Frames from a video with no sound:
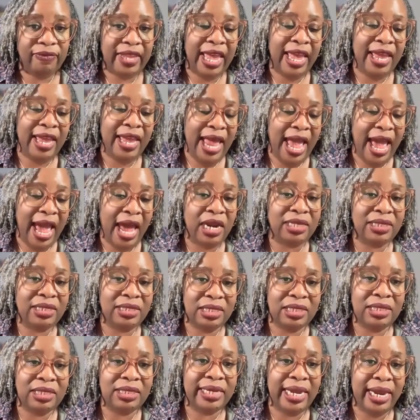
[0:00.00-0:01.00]
and how to
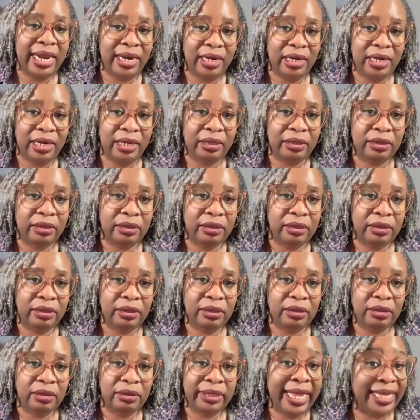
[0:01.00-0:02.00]
sustain it.
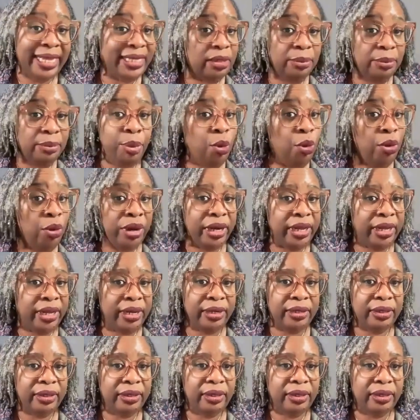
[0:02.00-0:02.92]
That's important